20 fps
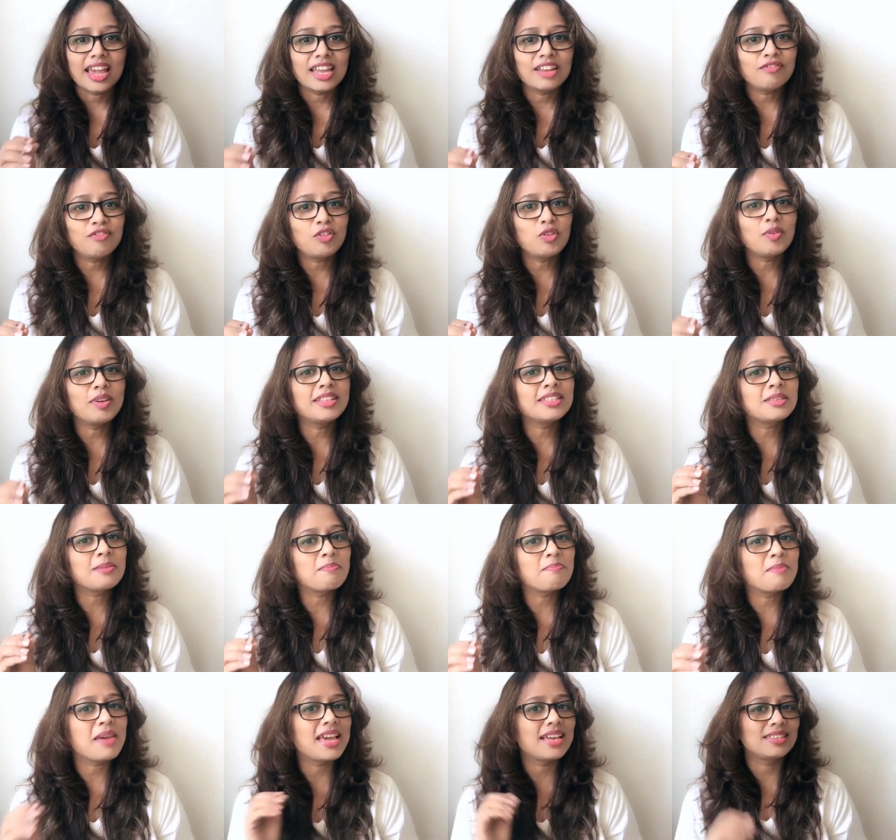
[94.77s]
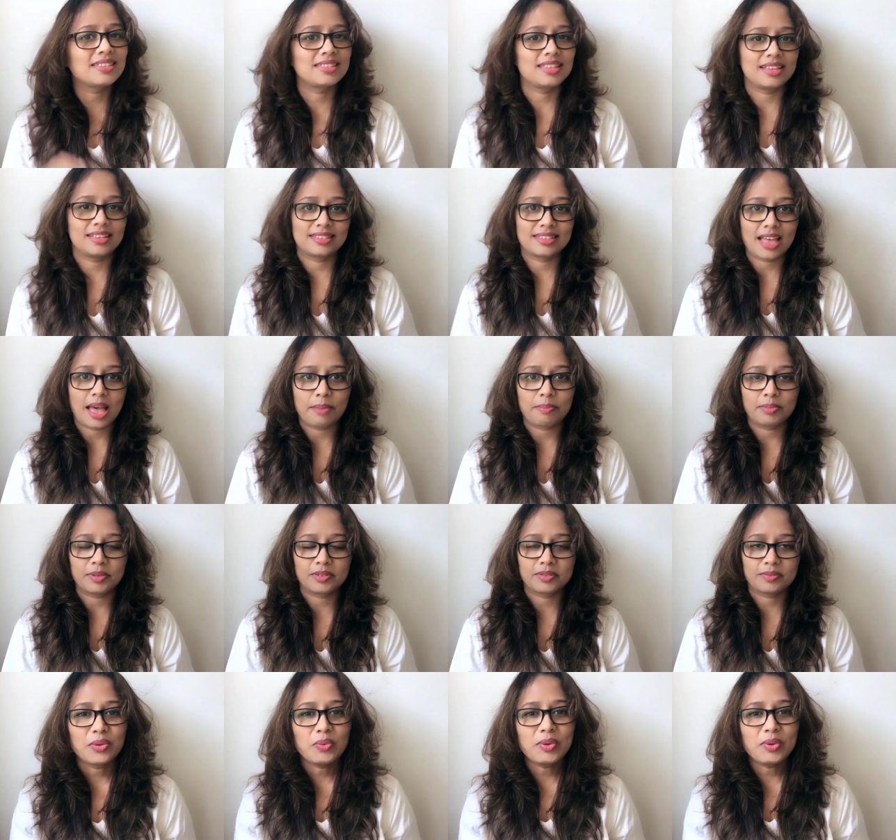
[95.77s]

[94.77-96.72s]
Influence makes things happen.